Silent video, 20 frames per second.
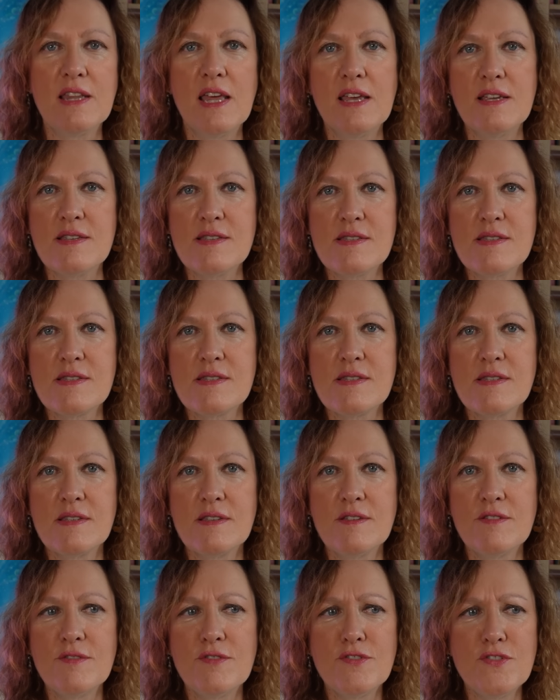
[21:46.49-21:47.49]

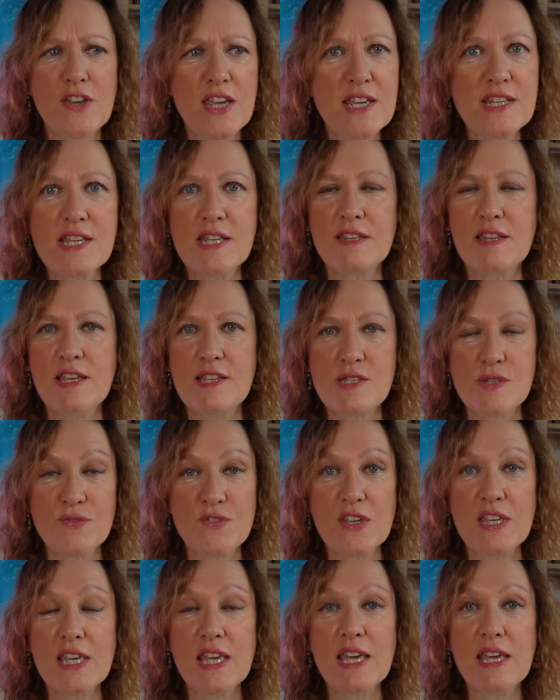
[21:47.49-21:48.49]
this
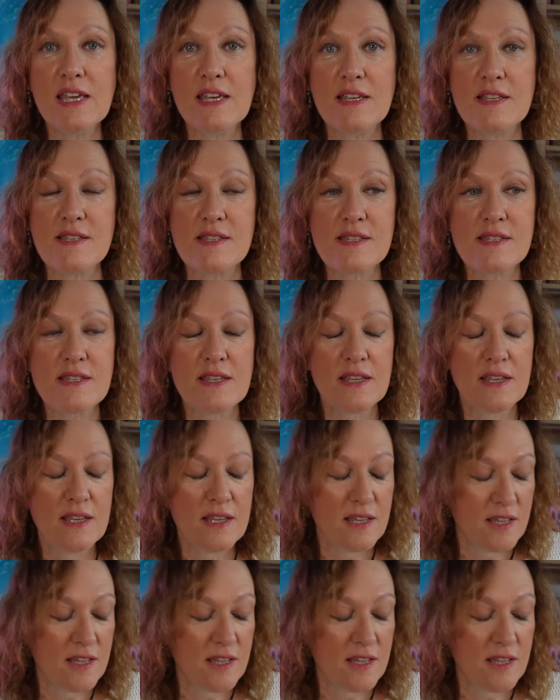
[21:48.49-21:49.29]
for years.